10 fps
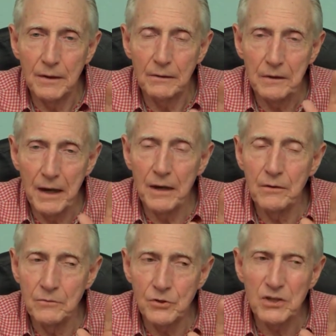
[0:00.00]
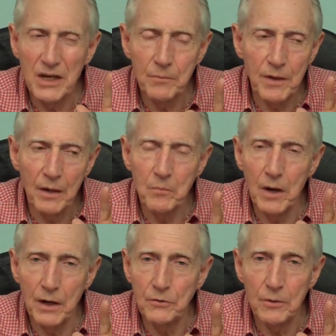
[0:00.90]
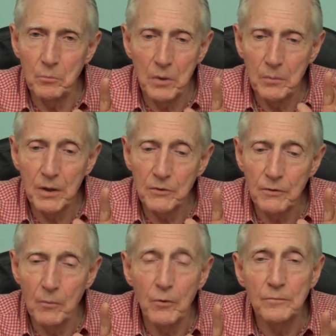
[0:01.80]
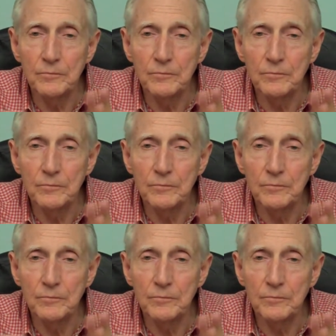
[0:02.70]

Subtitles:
Okay? Just keep that in mind. You're in big, big trouble.